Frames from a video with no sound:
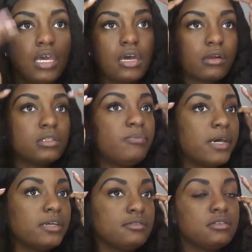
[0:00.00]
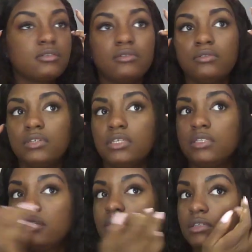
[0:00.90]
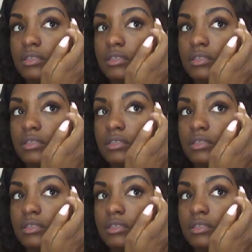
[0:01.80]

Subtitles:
It all depends on